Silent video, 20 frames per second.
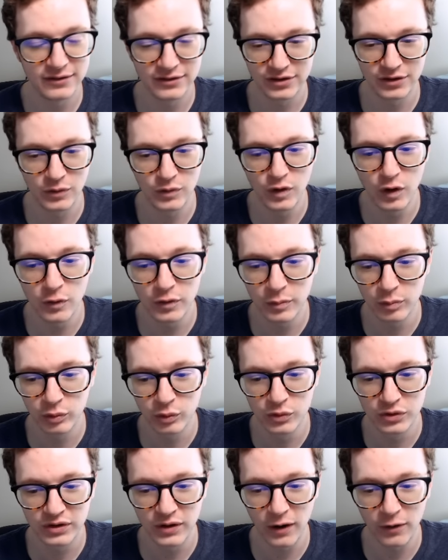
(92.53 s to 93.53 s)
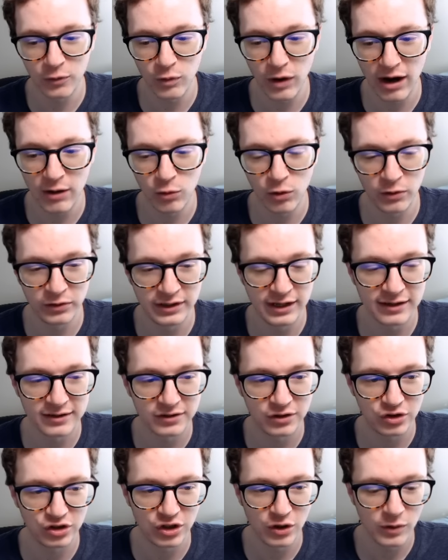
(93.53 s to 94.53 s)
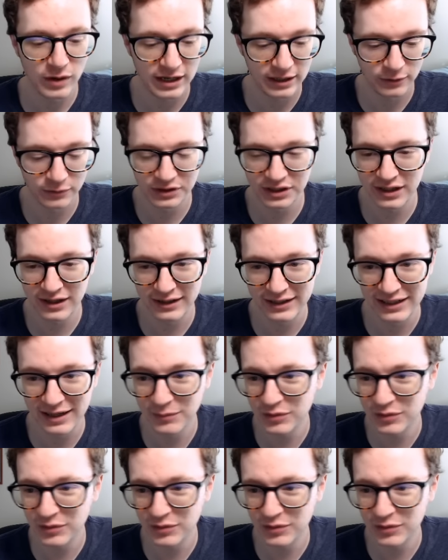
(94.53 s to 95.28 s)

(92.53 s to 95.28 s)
so no to Brewstar Gratterall, yes to Shohei Ohtani.